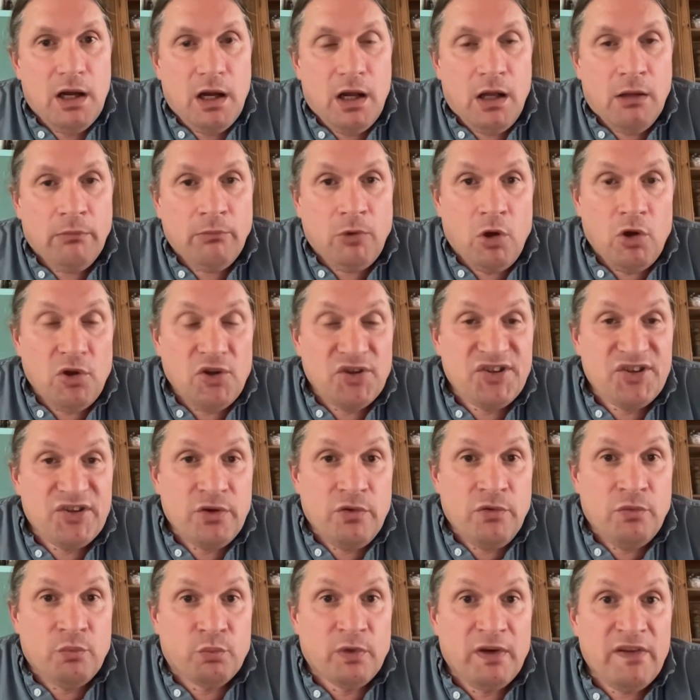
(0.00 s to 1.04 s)
um,
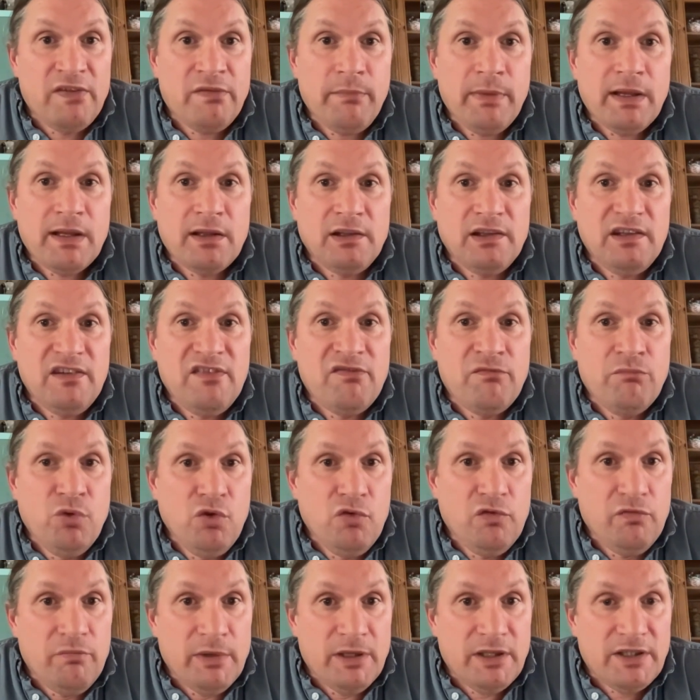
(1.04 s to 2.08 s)
also, rhythmic leaf
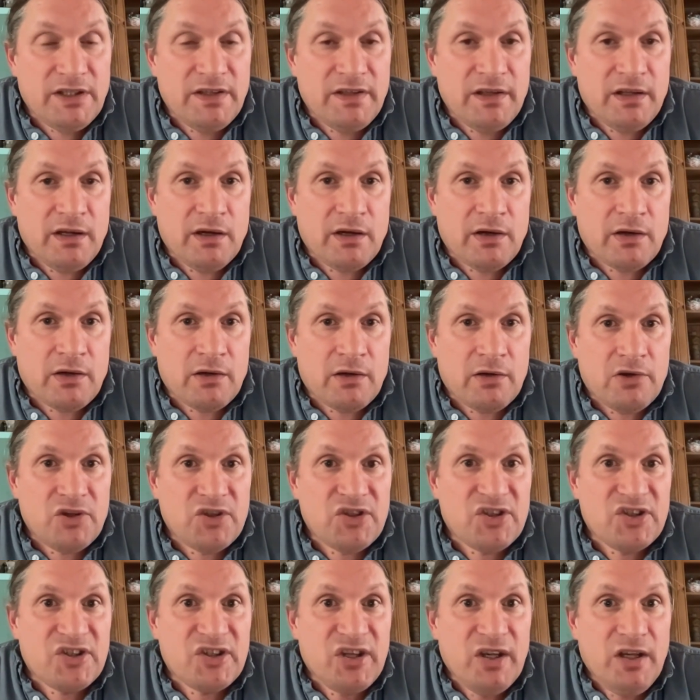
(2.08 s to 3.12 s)
movement that
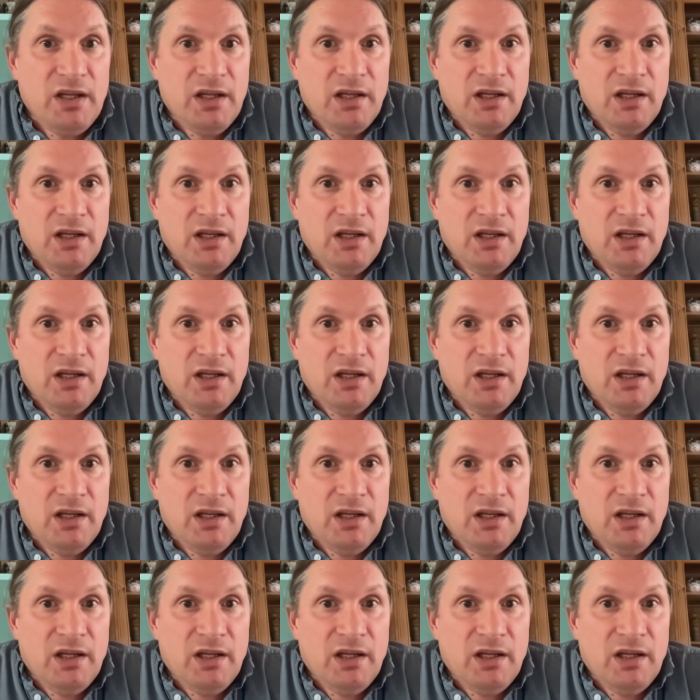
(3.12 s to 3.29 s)
occurs